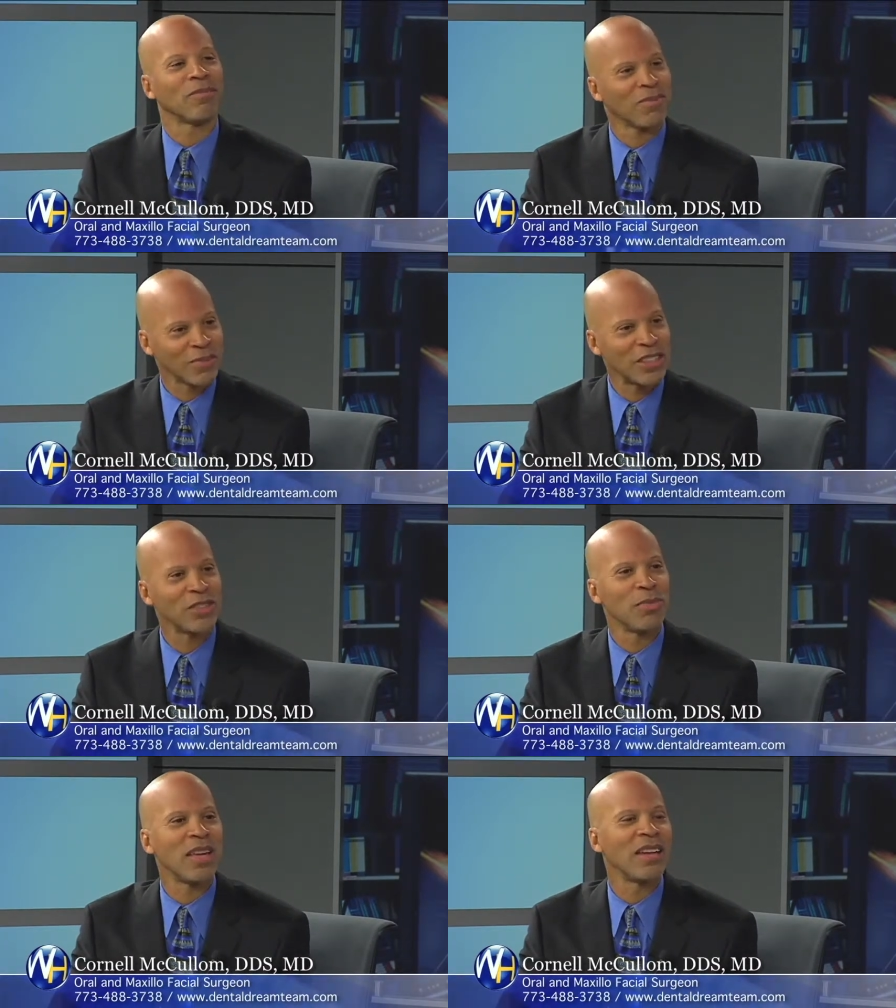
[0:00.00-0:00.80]
They
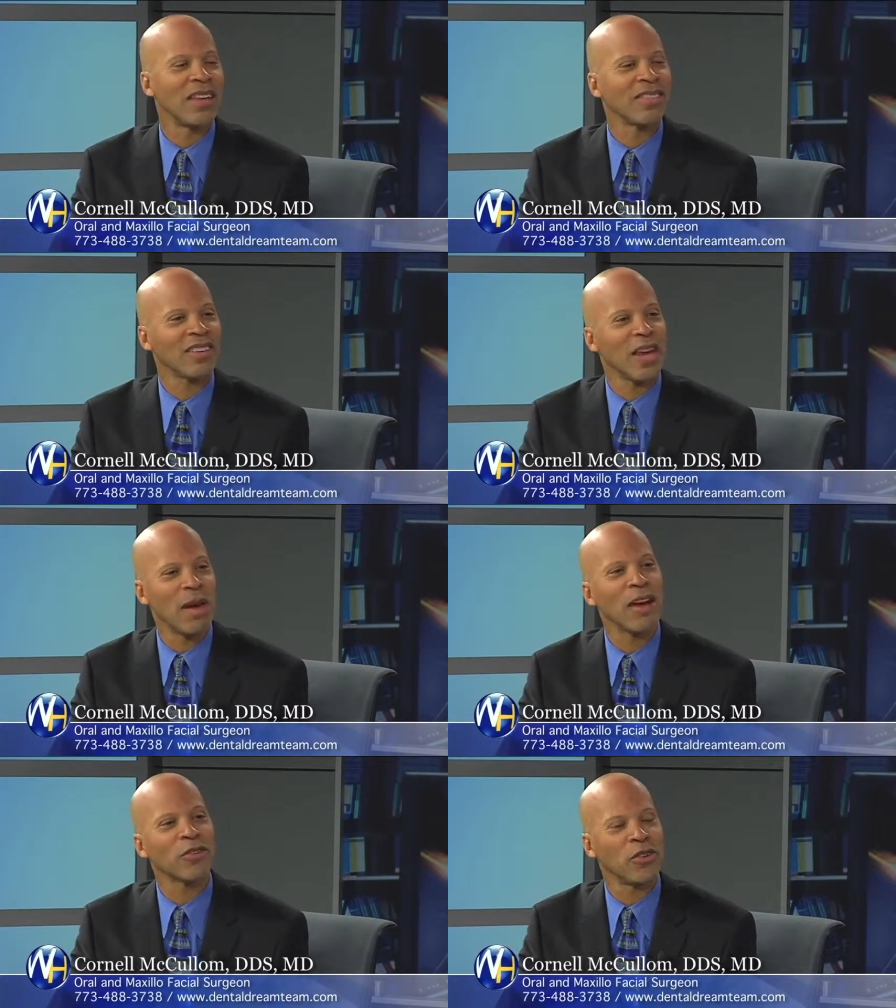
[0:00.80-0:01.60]
should be eating that same
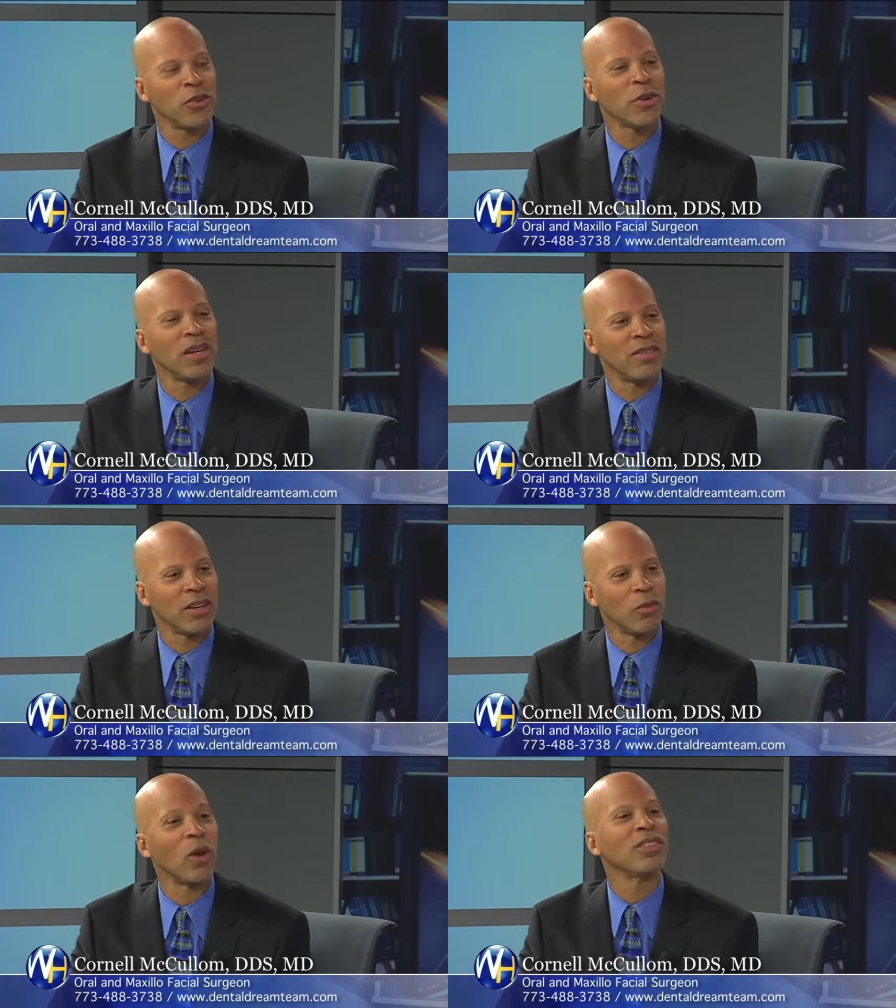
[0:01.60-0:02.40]
afternoon or
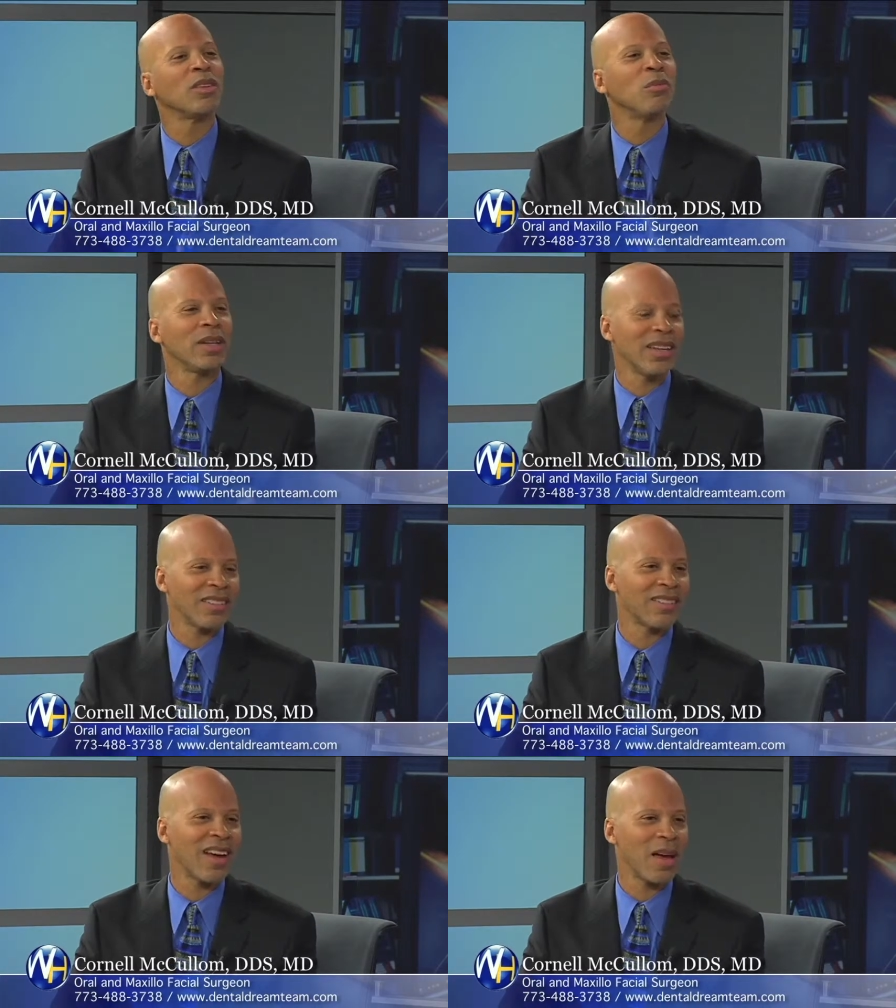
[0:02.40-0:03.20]
evening. Once the bleeding
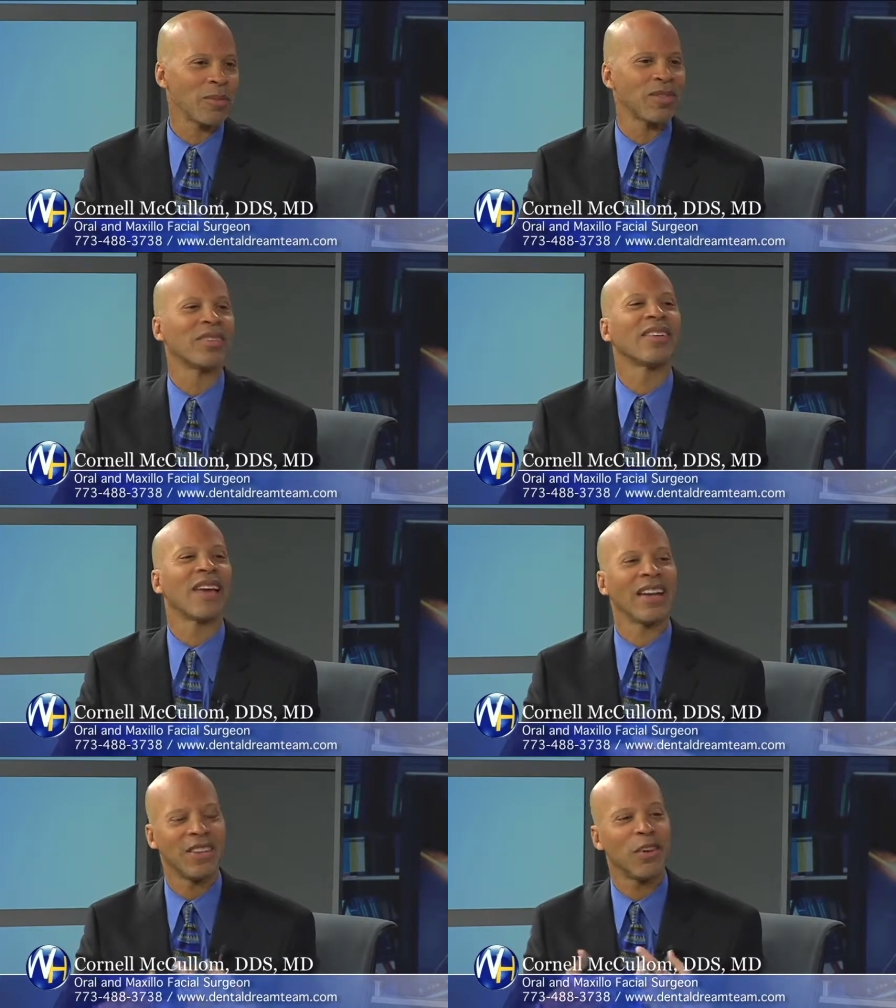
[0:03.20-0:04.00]
stops,
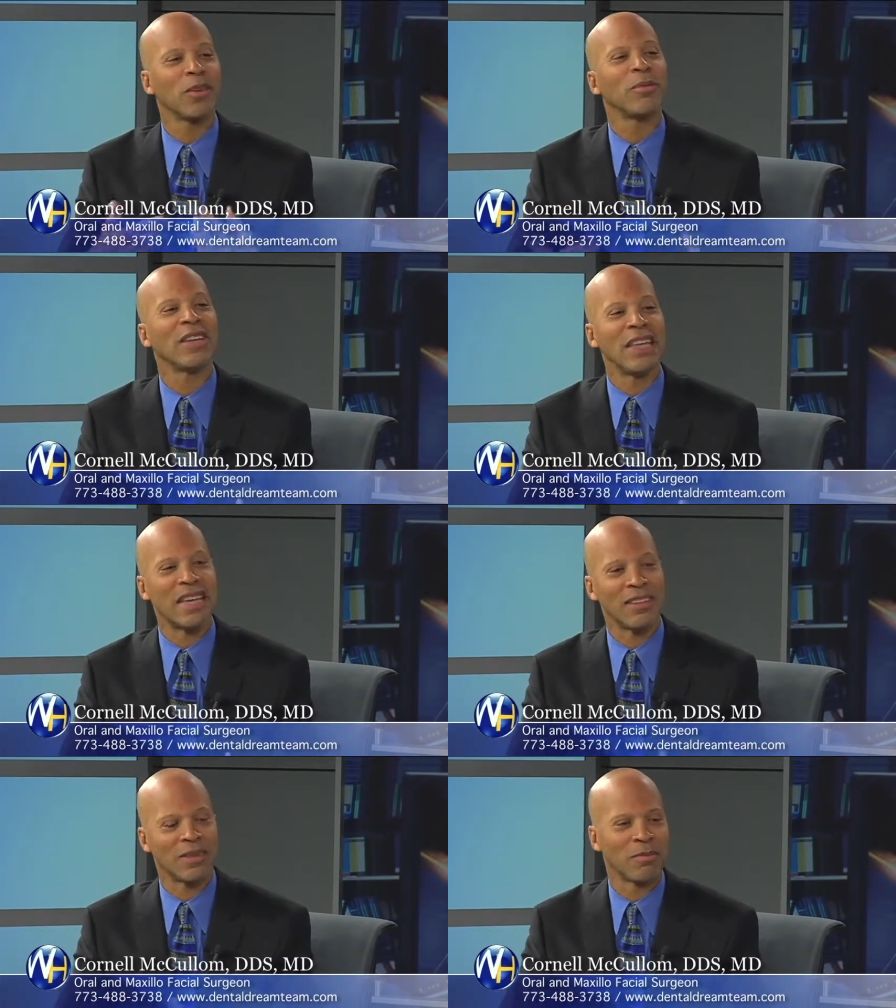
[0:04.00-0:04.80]
I tell them to
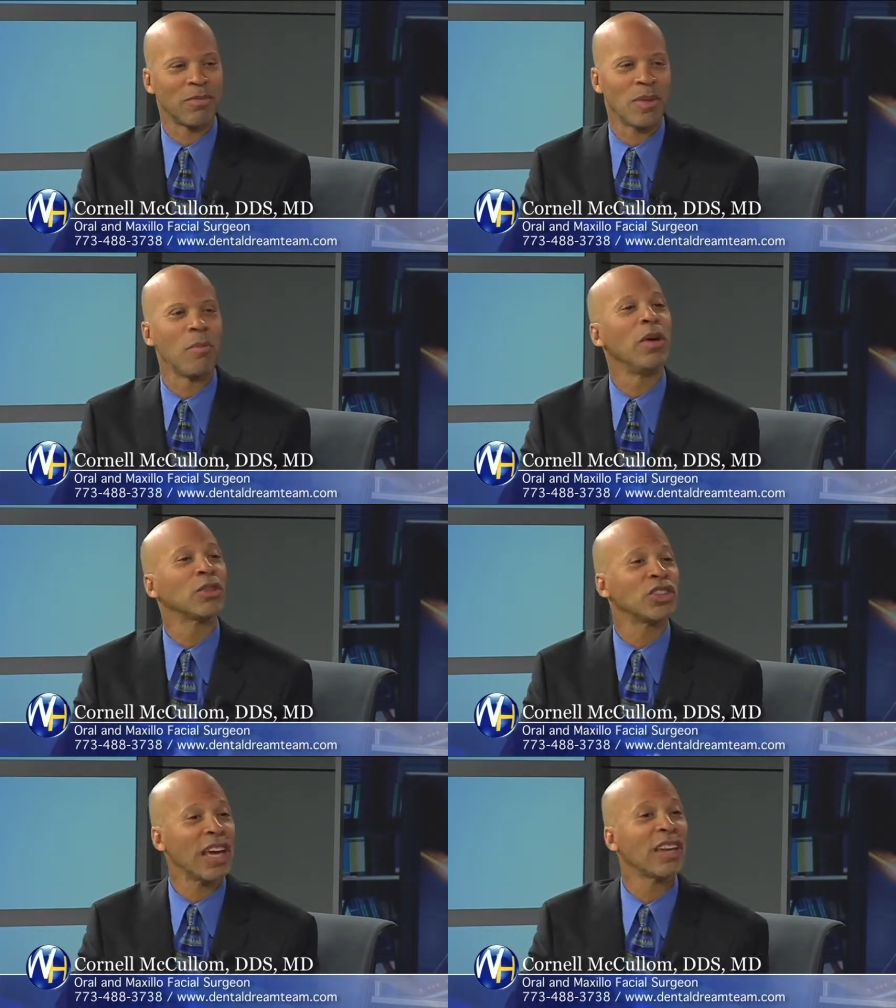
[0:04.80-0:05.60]
eat.
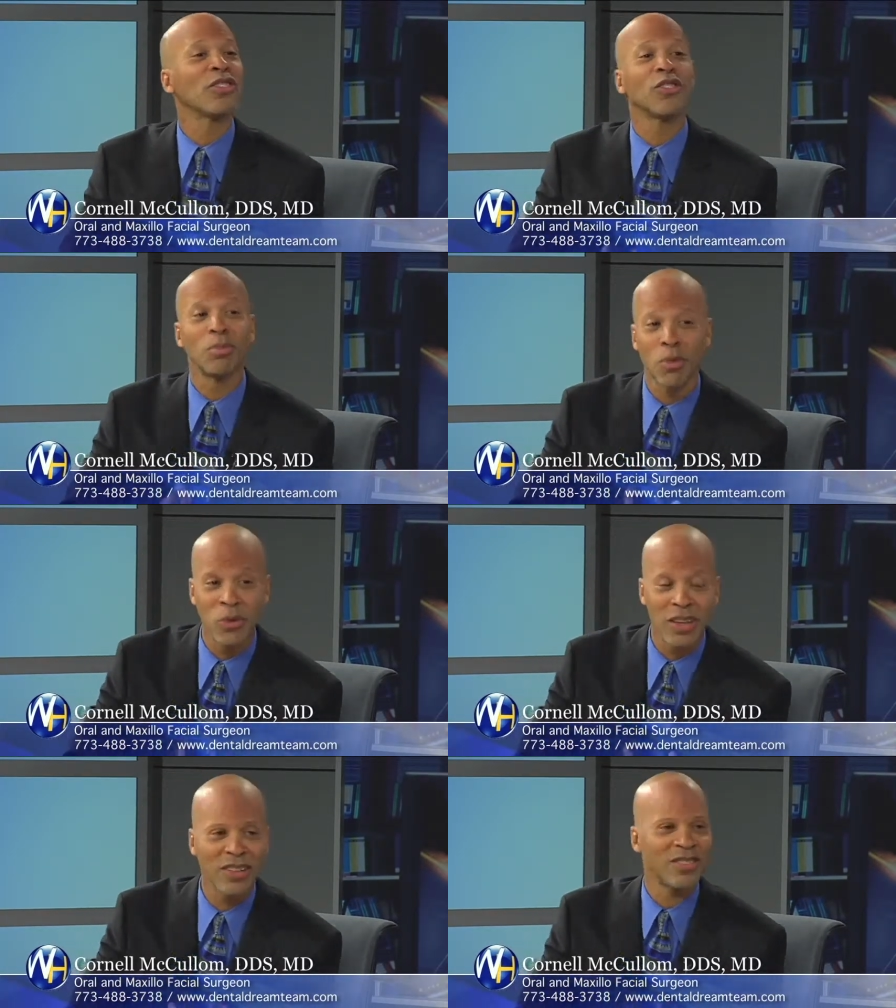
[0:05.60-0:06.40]
Milkshakes,
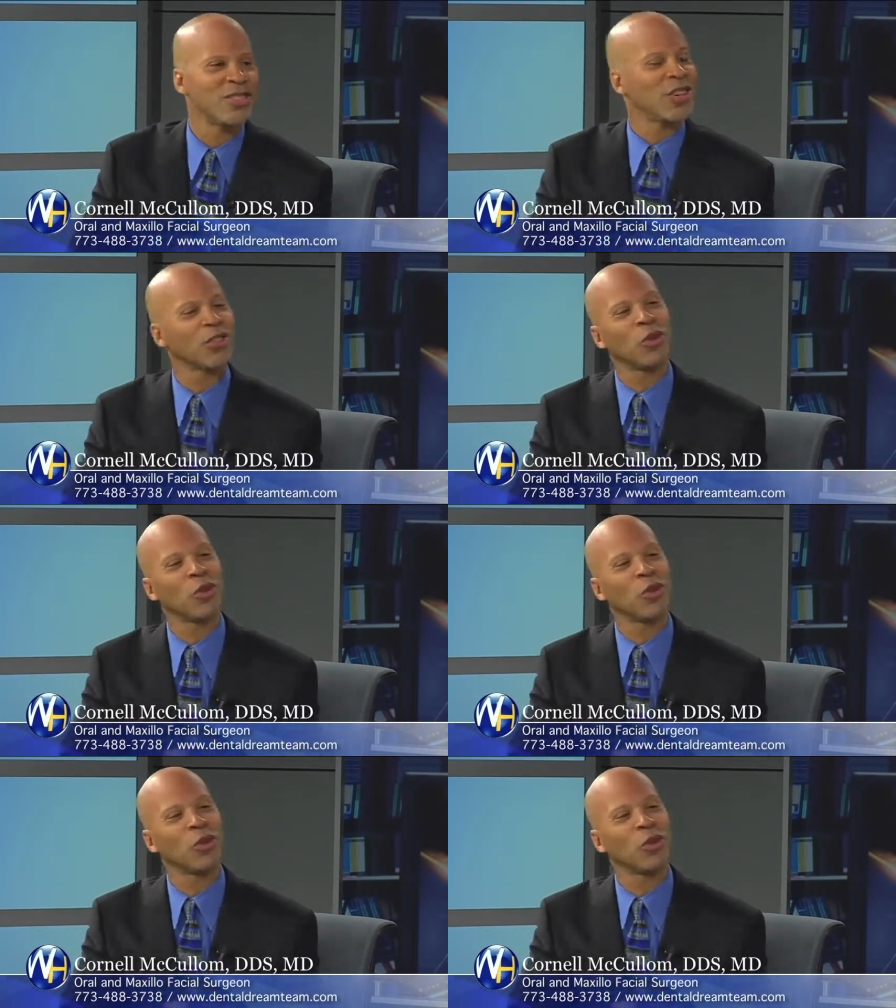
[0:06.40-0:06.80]
smoothies, just no